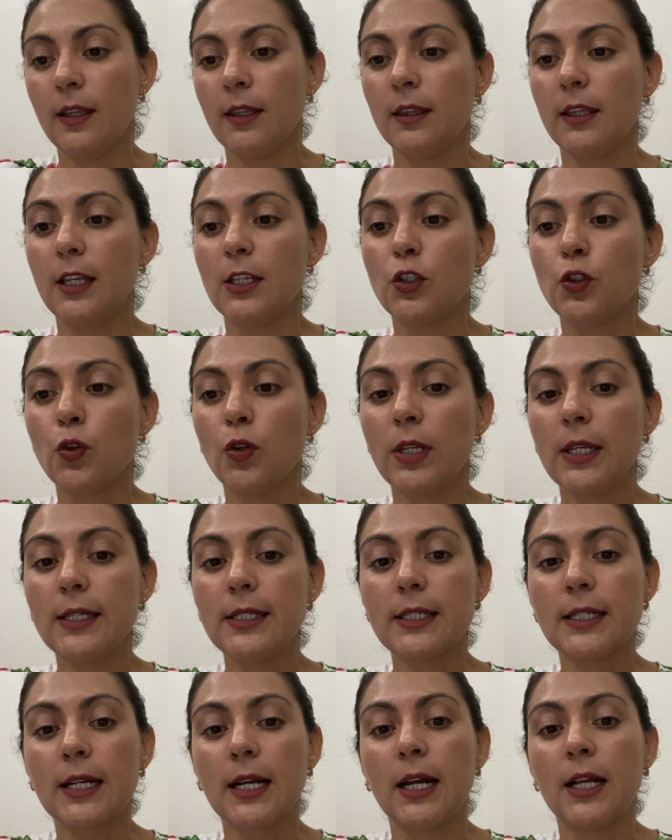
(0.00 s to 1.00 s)
The
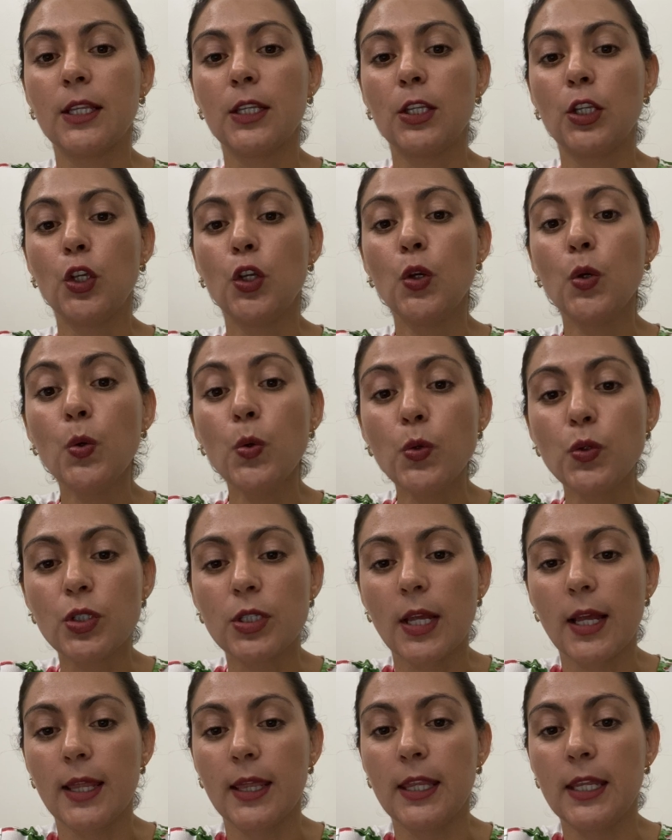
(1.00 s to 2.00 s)
students can
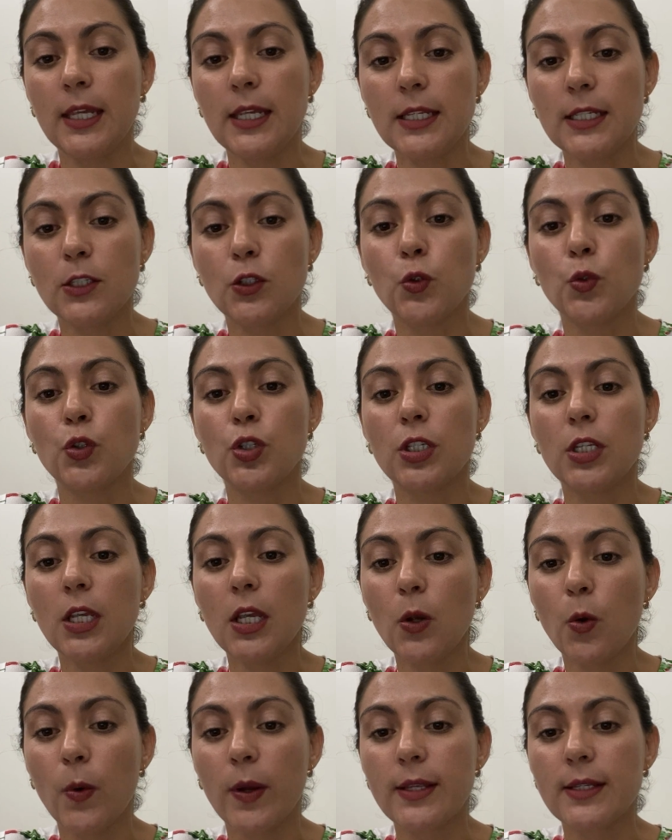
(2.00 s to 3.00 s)
use these to
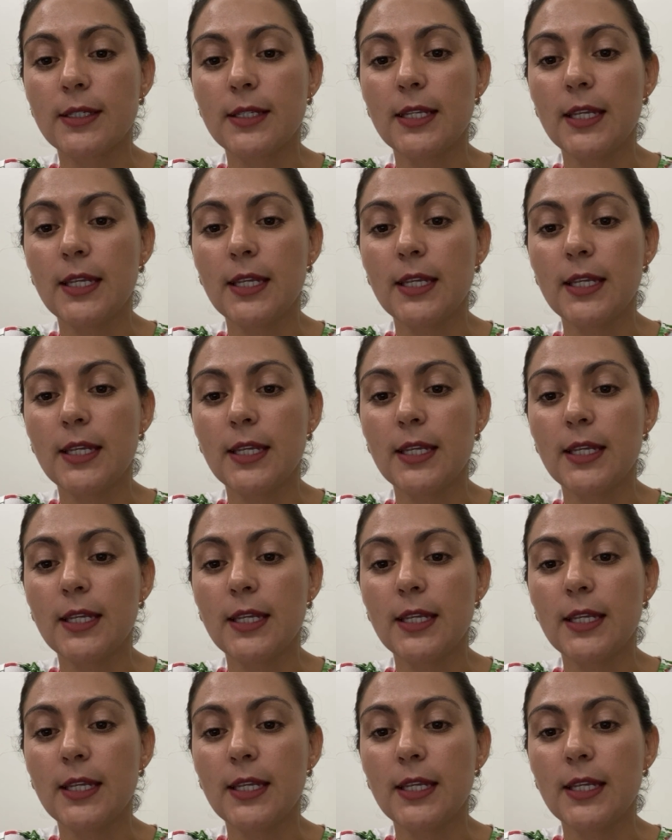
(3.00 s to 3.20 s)
sequence